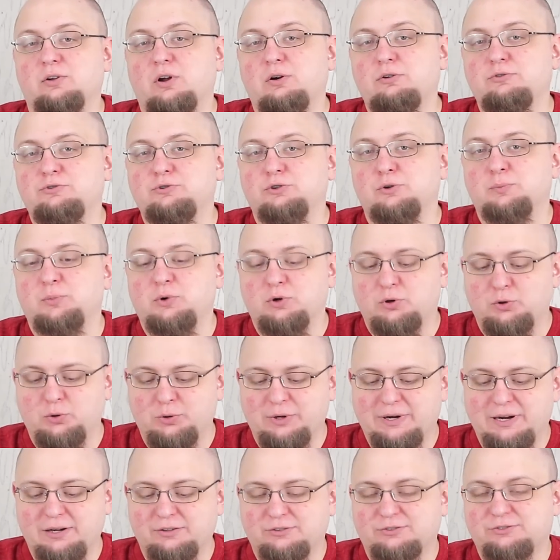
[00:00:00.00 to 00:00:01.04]
clone trooper who
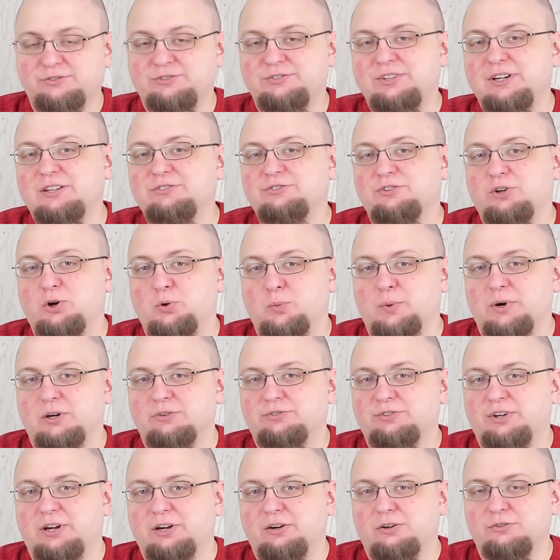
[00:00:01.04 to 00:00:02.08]
gets 6 career
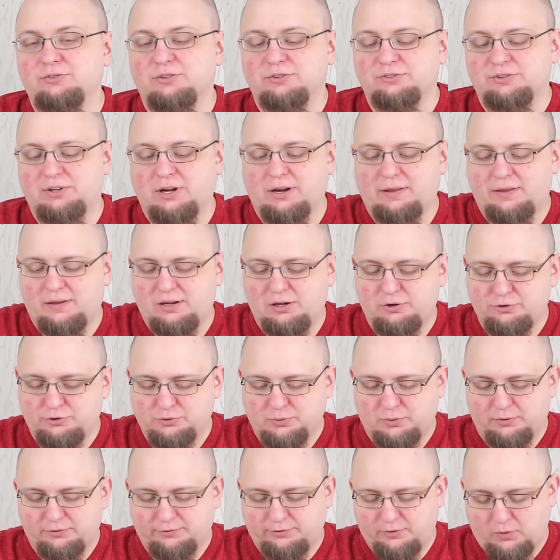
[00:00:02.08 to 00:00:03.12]
skills instead of the
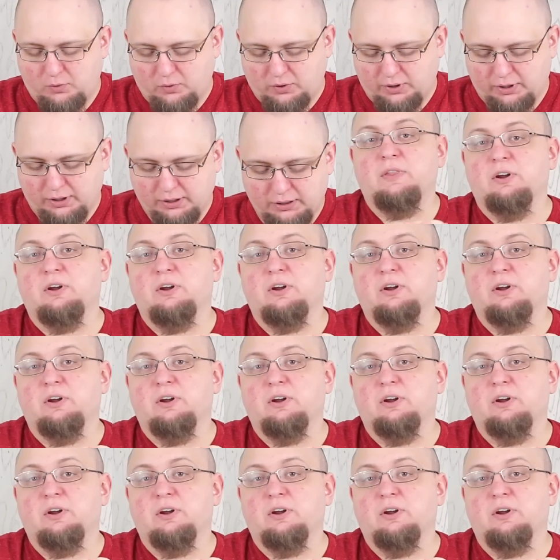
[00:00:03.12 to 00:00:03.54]
usual 4.